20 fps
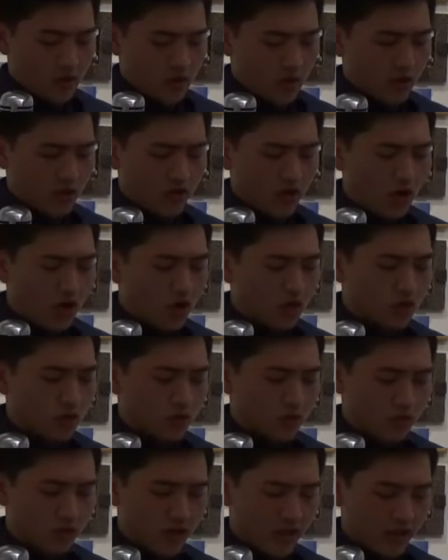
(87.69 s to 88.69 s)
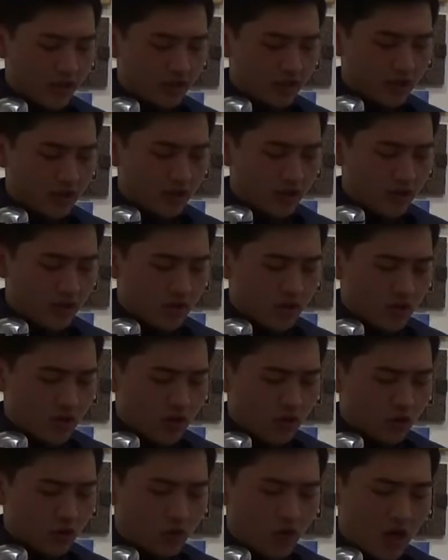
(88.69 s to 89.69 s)
Her nose was running.
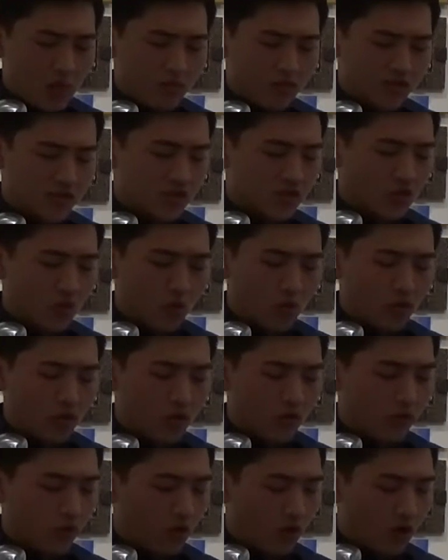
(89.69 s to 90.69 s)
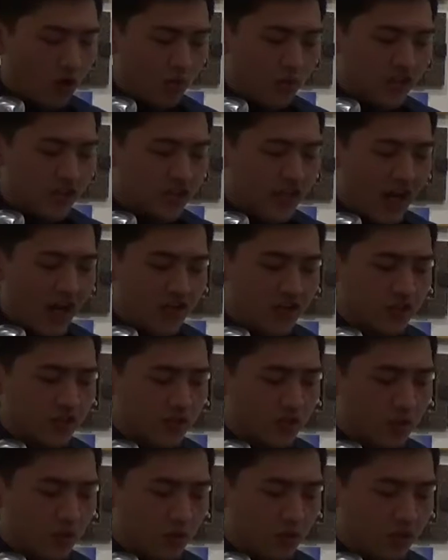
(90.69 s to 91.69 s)
Her grandma scolded her for always catching
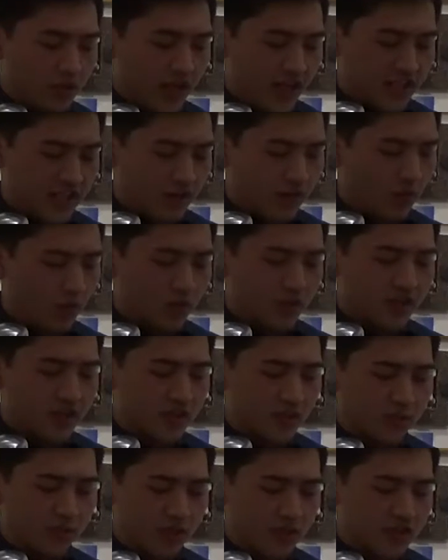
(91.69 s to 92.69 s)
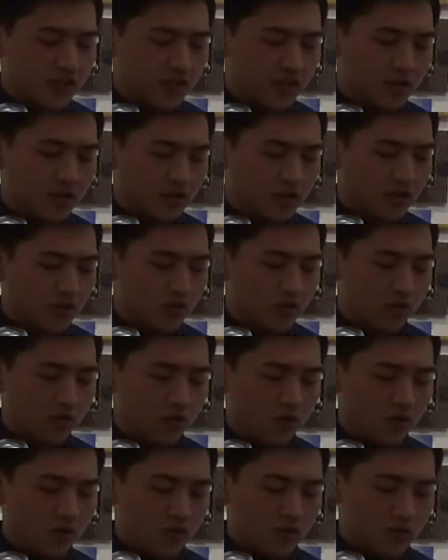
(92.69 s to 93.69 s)
cold as if it were something she could
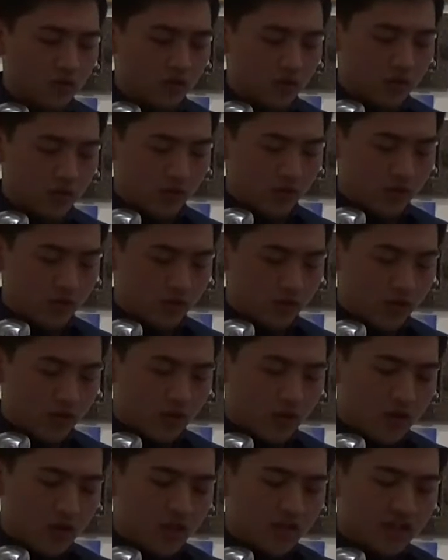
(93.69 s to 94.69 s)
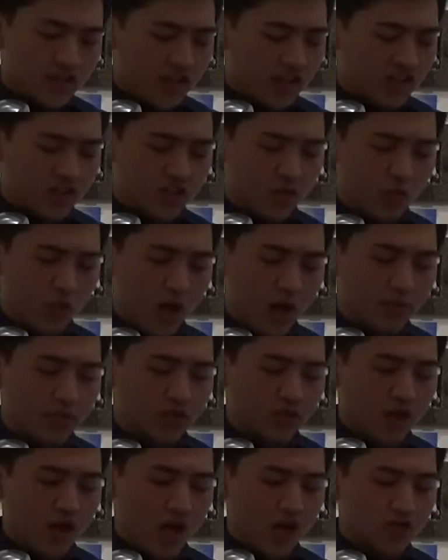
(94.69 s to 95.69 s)
control. And she wiped her
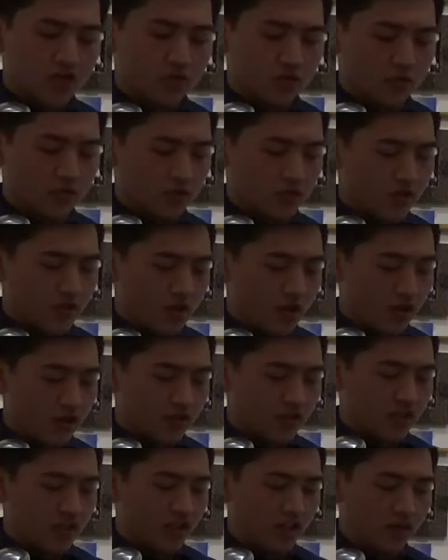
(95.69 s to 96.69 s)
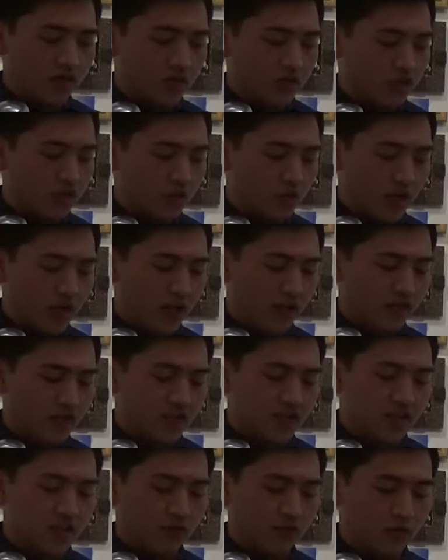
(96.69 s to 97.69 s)
nostrils on her sleeve so she wouldn't have to
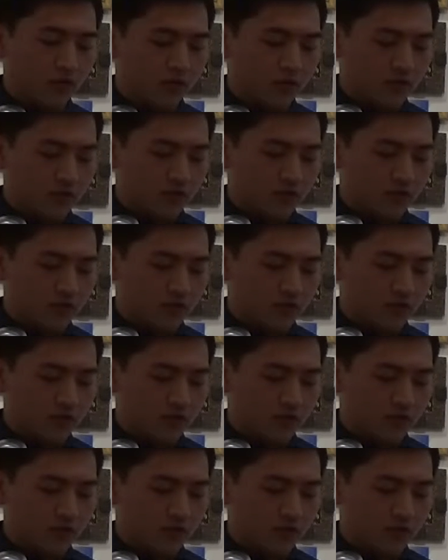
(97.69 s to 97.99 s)
sniffle.